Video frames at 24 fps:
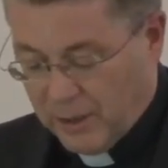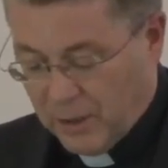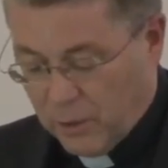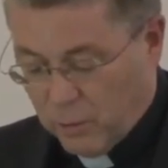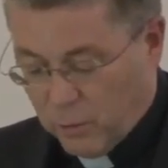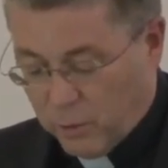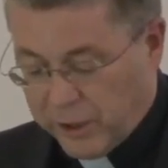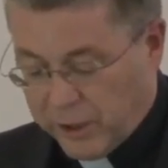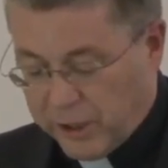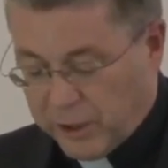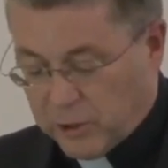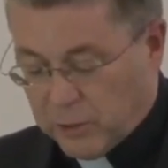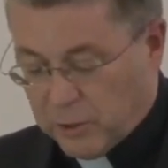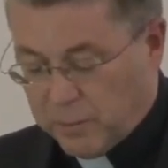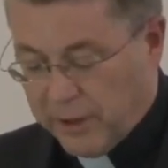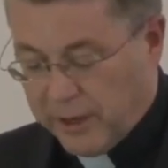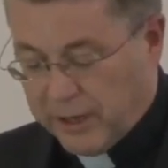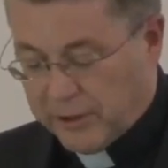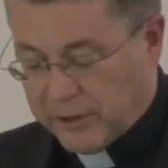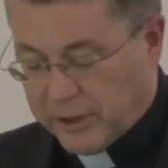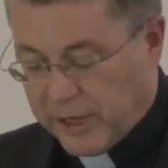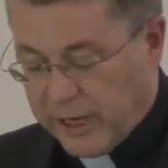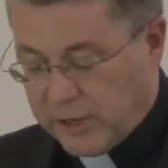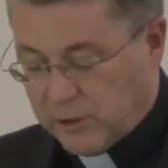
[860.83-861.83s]
we need to
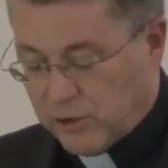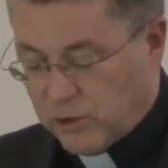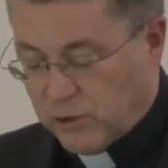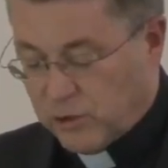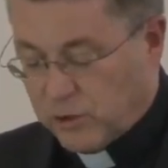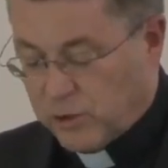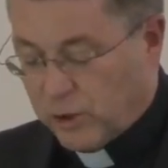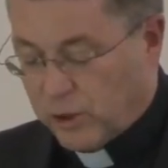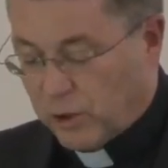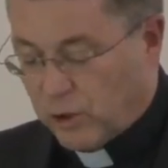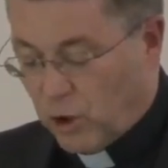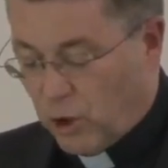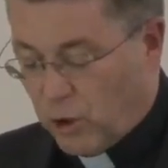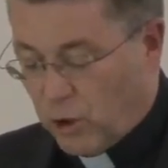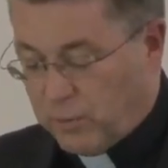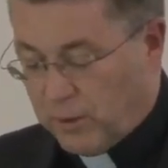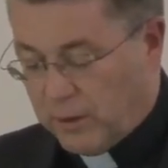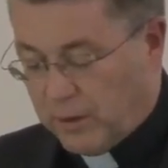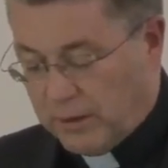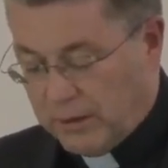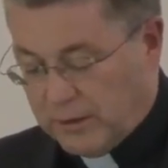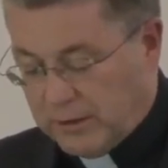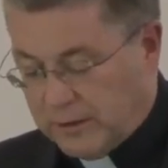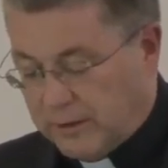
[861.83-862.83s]
pay attention to the
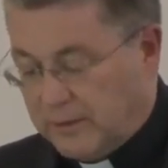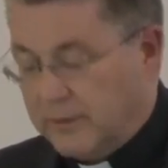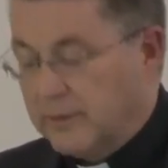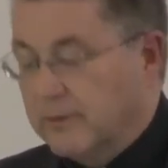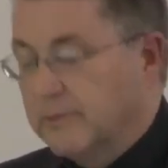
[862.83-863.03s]
global